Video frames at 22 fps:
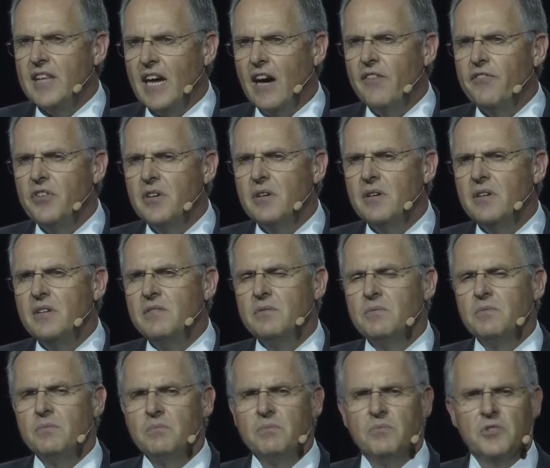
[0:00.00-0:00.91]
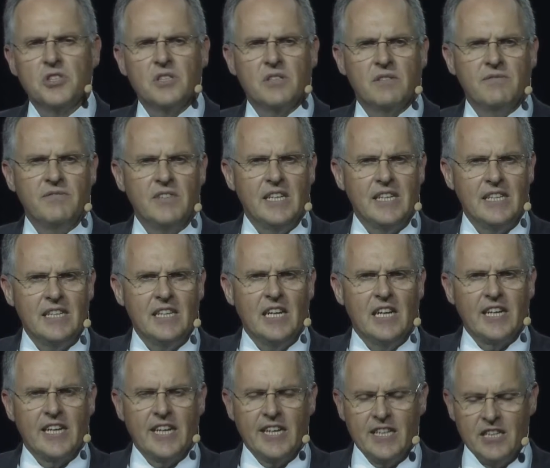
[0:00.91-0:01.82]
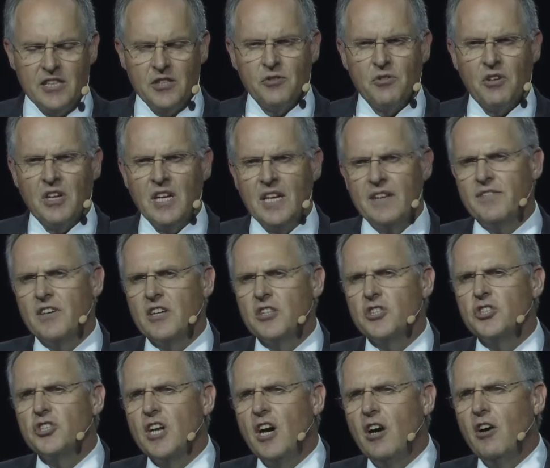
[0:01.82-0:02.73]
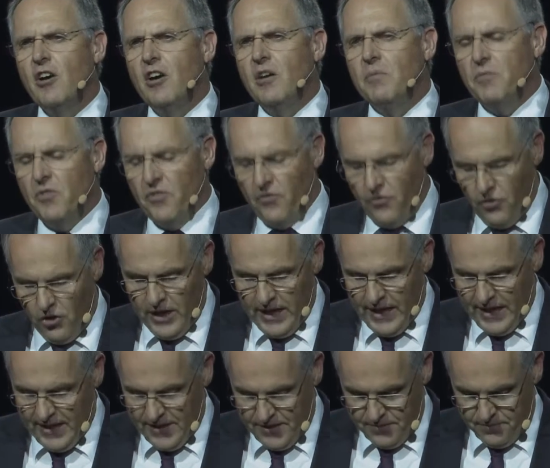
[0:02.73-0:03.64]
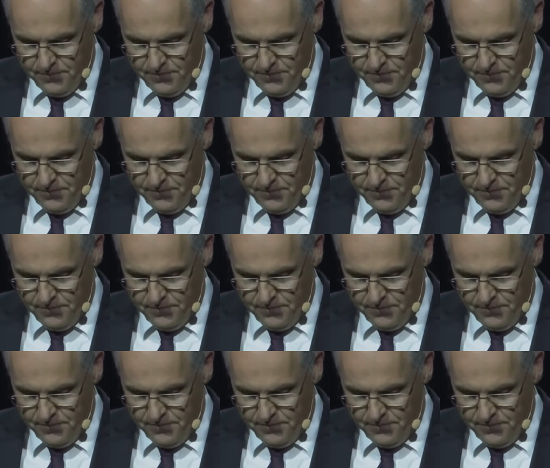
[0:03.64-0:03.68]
a storage space in the interior somewhere.